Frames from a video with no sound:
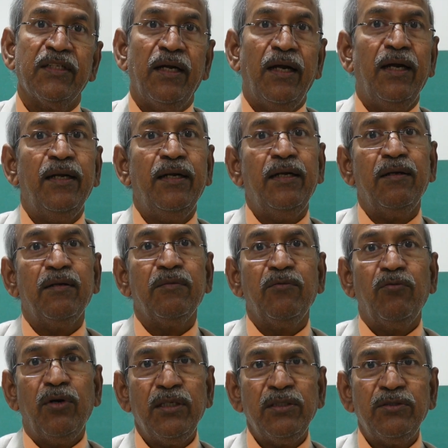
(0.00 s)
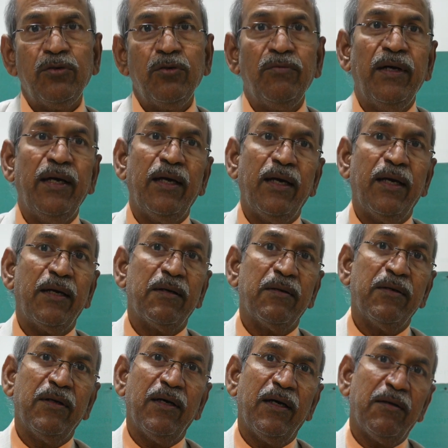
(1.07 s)
And once you wear,
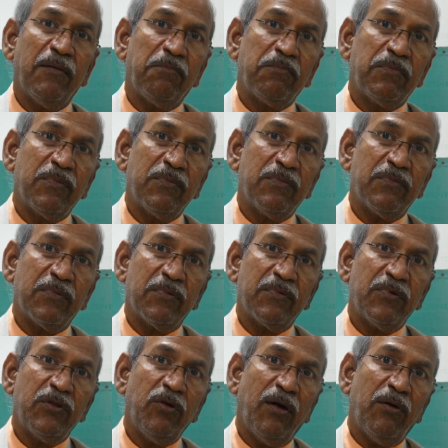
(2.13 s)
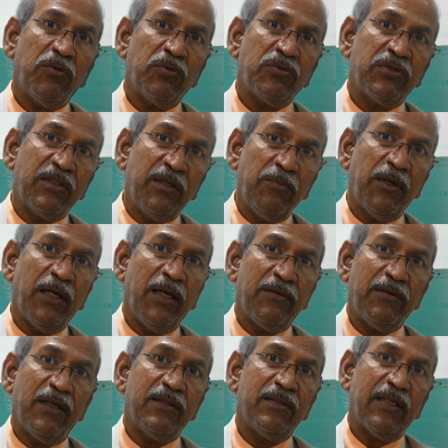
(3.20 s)
uh, you have to
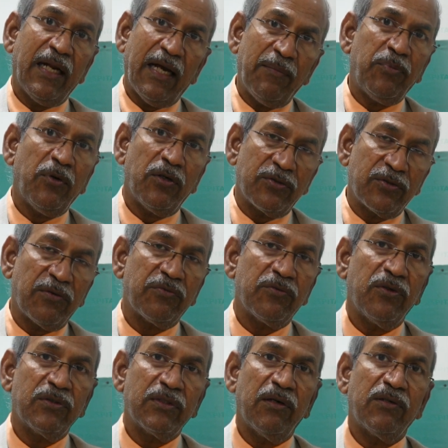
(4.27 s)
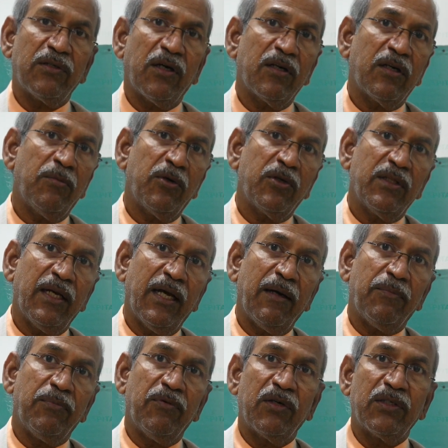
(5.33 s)
stimulate. There is an app also, of course. I'll talk about the
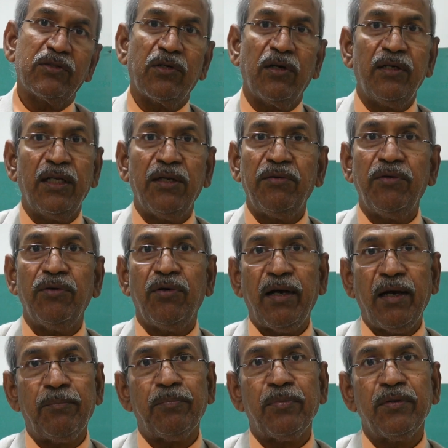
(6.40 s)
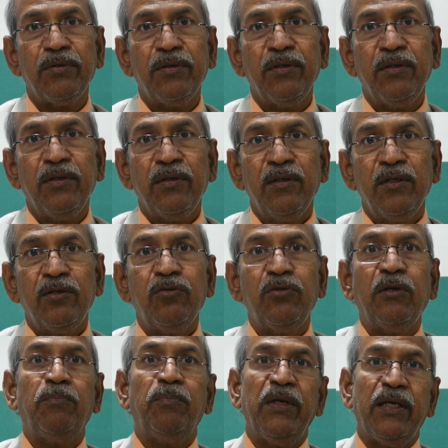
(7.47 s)
app, what's called Nerivio app, to
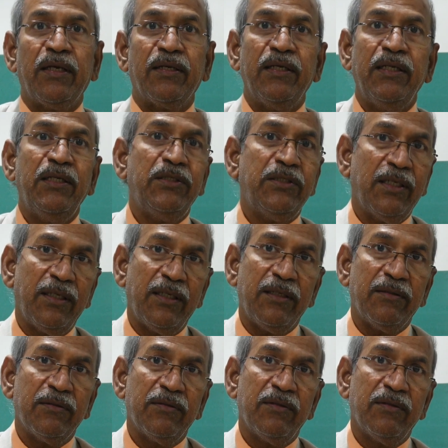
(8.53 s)
the peak initially.